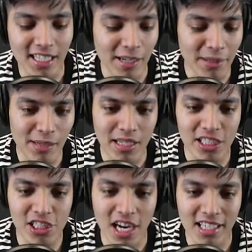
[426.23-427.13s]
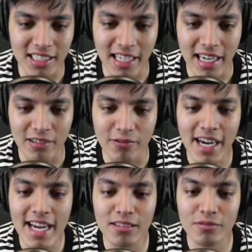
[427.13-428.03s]
okay, let me get my shotgun out.
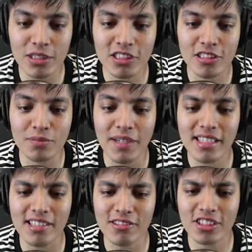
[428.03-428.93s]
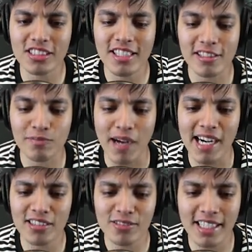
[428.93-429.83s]
Wait, Mr. Smith, don't you see the
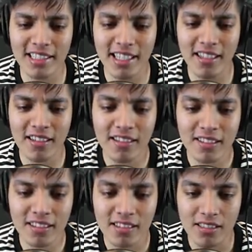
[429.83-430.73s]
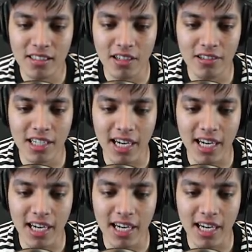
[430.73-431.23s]
spiders right there? Oh